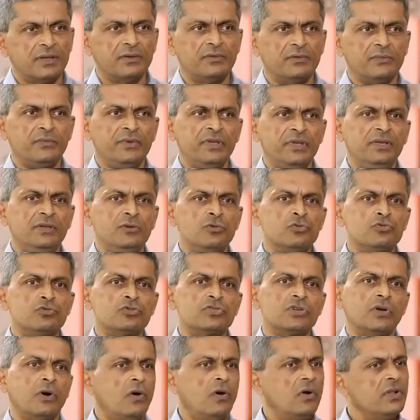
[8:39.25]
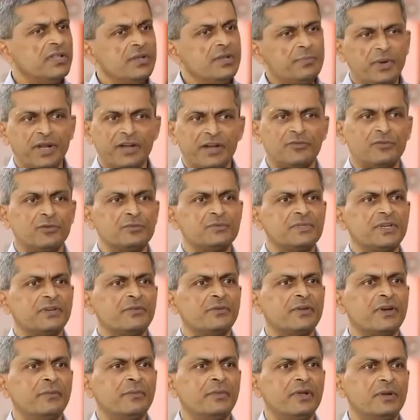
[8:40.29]
Uh, we used all the platforms that
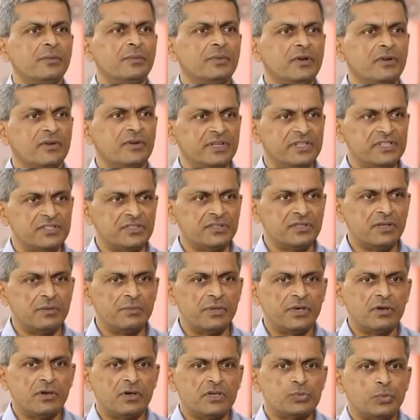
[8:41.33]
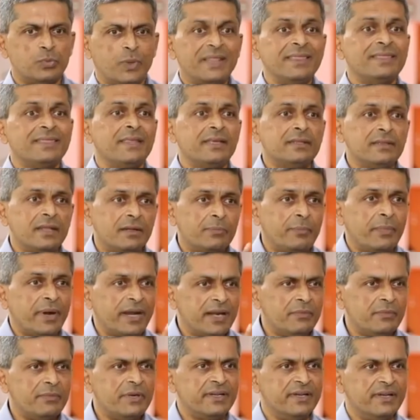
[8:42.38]
were available on digital because one thing that
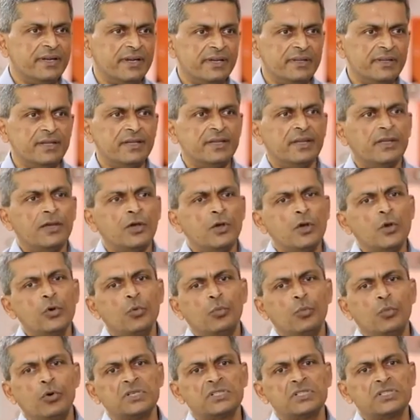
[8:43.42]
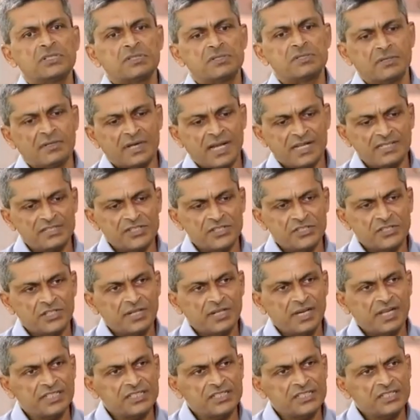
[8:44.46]
pandemic did was
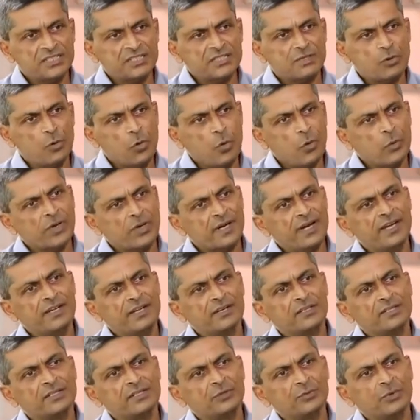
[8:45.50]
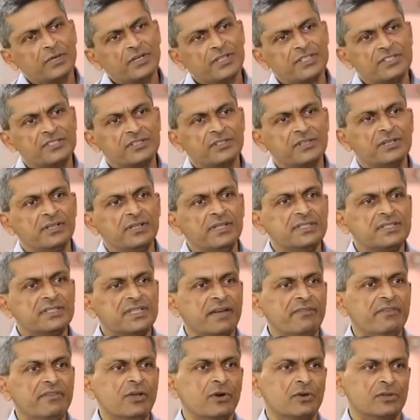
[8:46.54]
transitioned us overnight to a digitally
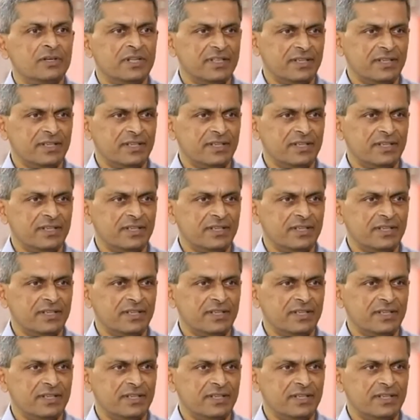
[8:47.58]
savvy